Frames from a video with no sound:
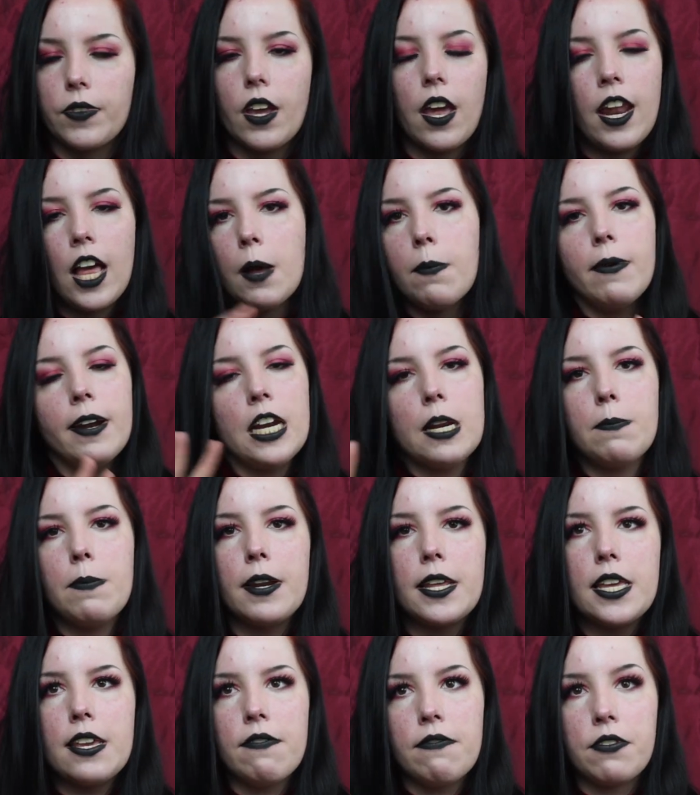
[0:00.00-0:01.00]
And I completely
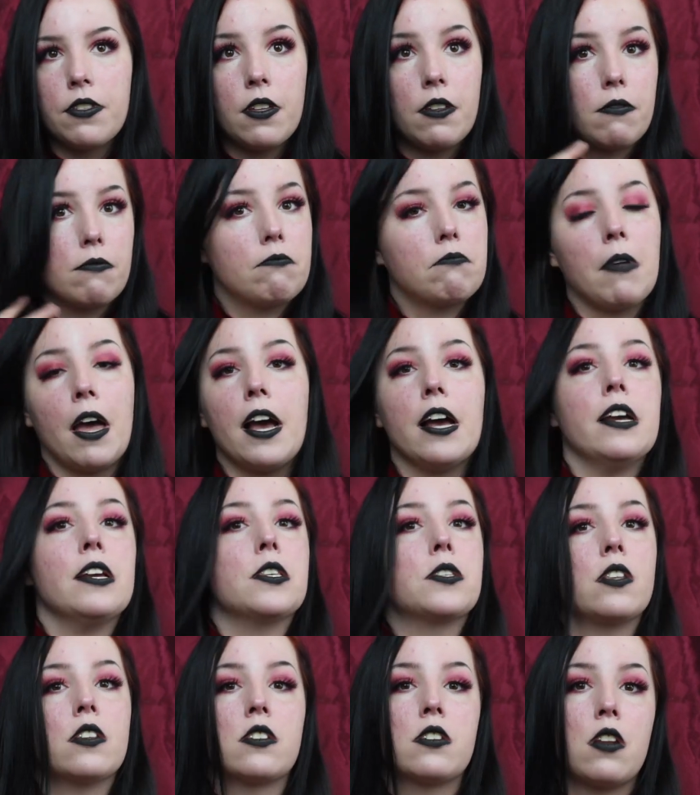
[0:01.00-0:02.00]
believe that that
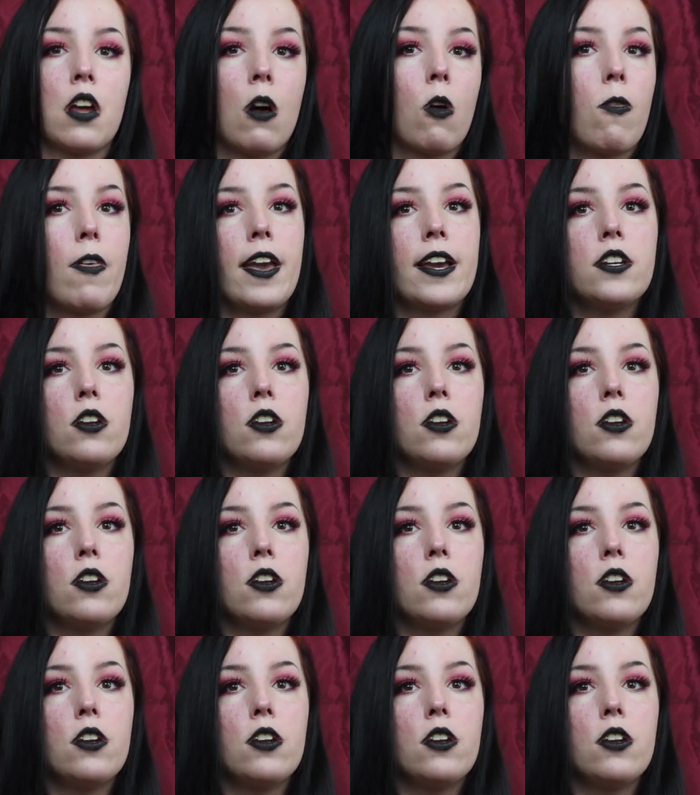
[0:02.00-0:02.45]
is the style they